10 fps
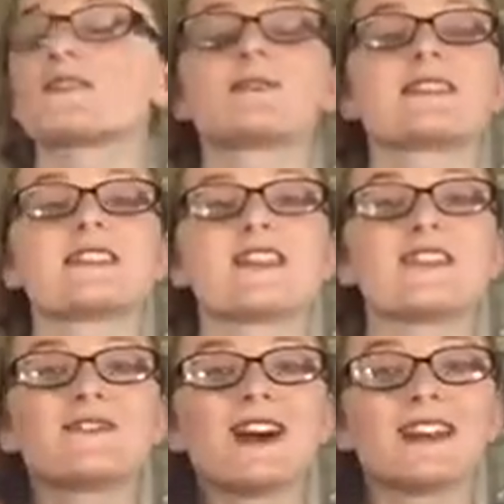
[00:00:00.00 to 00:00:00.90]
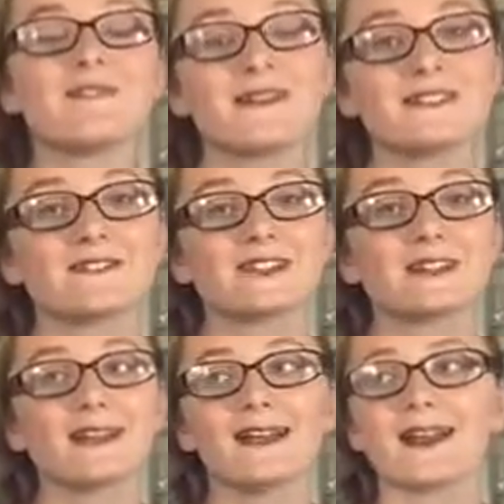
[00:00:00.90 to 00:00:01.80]
So it's such a fun, amazing
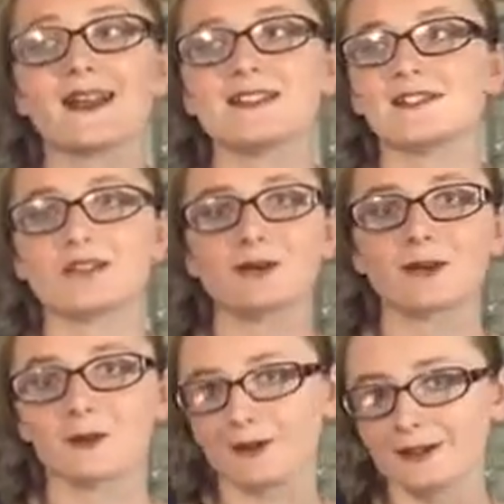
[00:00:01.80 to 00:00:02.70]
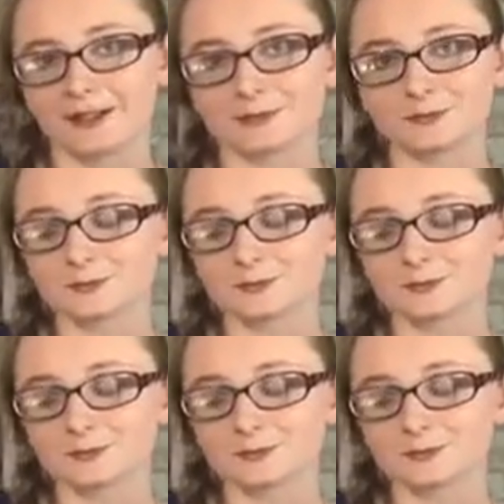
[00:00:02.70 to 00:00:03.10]
read, and I definitely recommend it.